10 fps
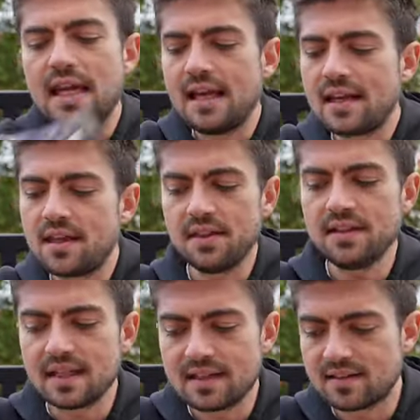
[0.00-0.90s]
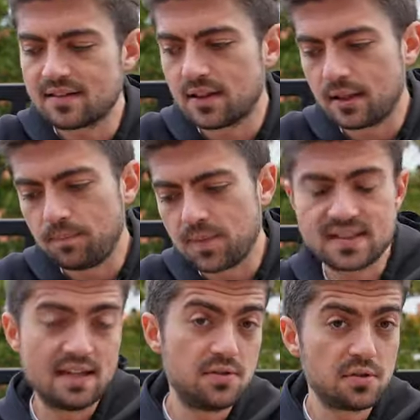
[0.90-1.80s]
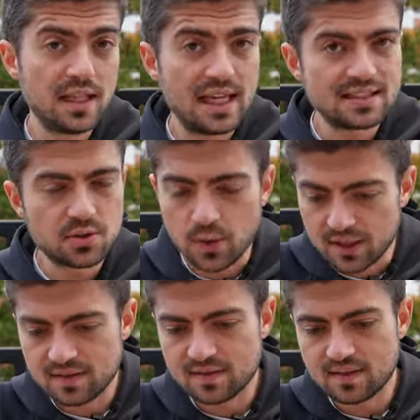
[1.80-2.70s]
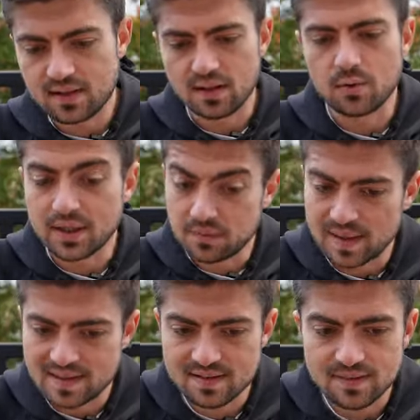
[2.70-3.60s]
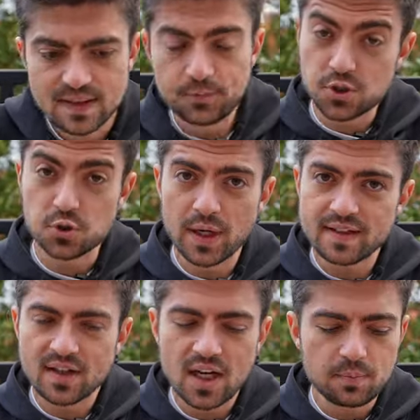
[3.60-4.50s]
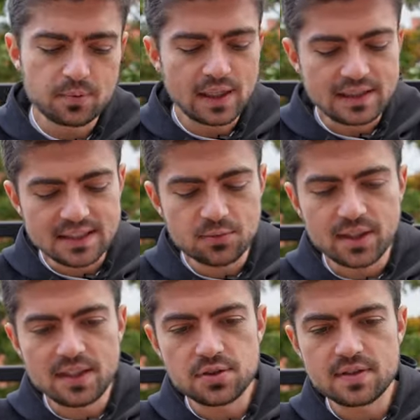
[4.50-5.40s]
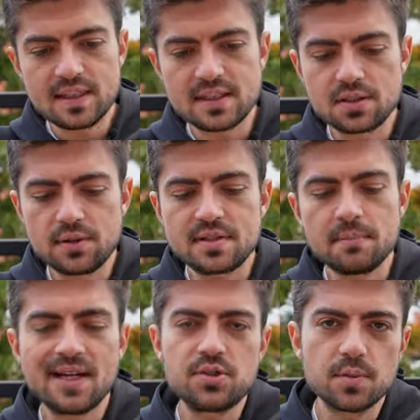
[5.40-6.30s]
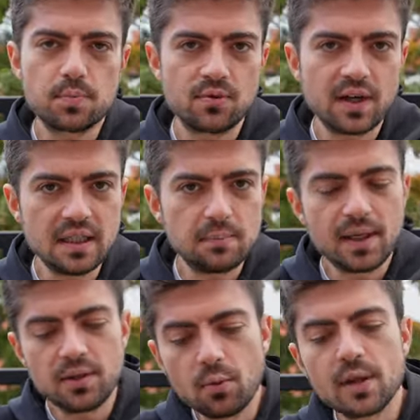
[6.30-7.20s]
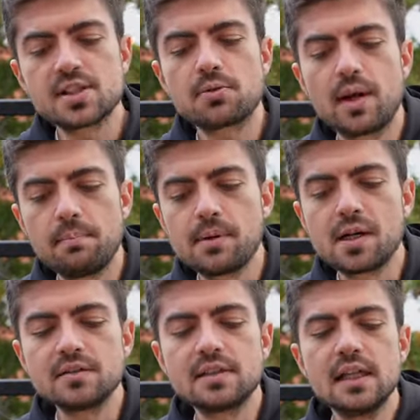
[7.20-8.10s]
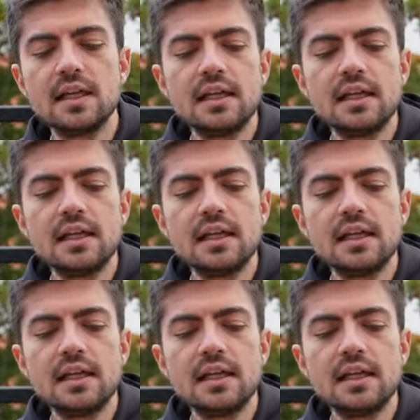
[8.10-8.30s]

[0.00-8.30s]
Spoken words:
and I think that saves your legs quite a bit. Foot strike type, and that's quite interesting. So it's a metric provided by the Runscribe pods.